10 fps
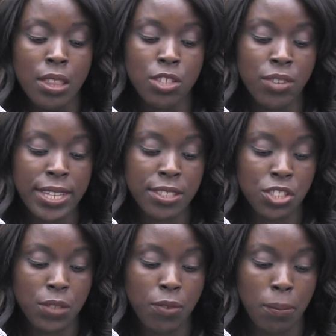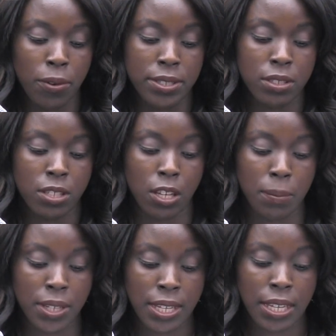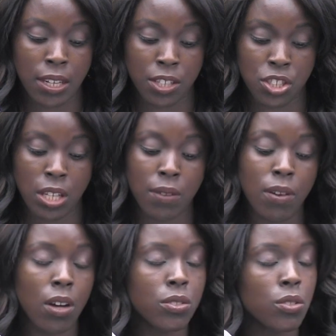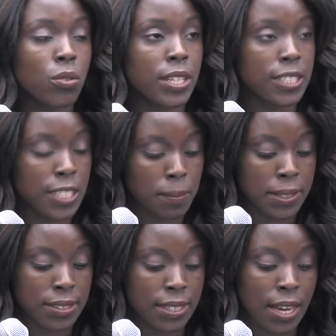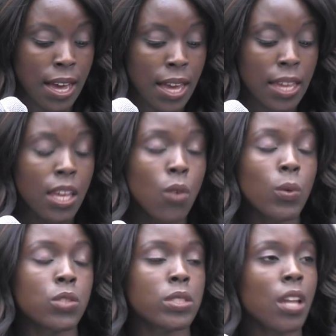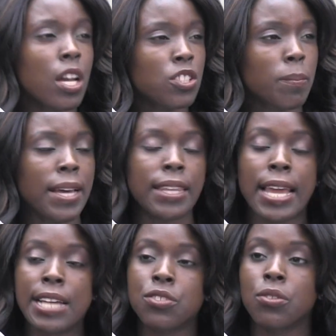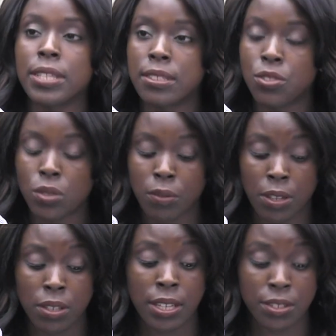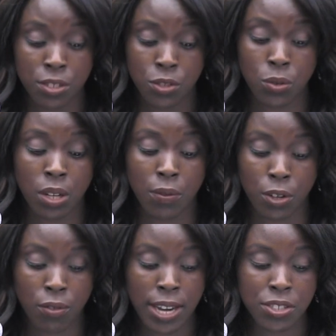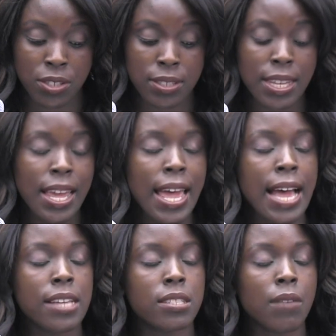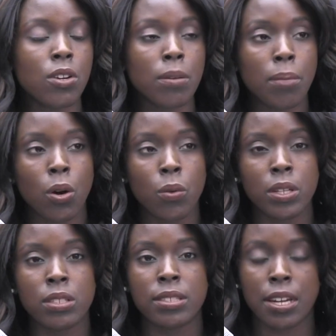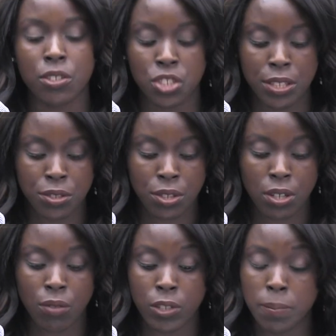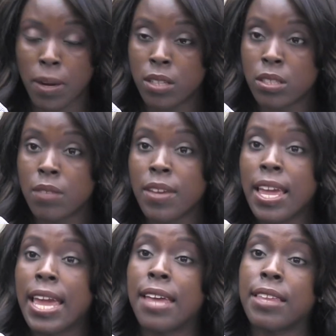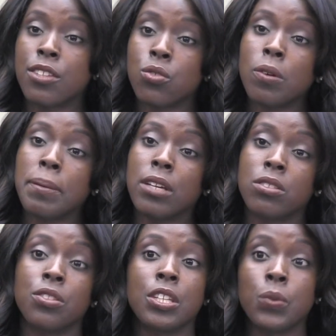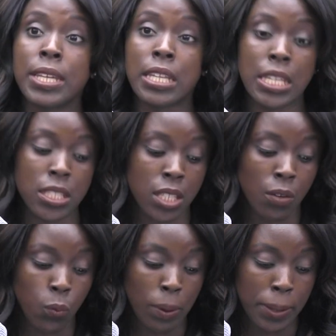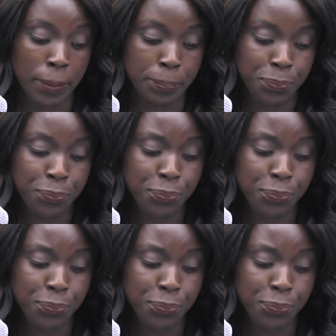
The Transition from Prison to Community Initiative, also known as TPCI, which was launched by the National Institute of Corrections, has several components that are gender responsive, and they do appeal to the unique needs of women.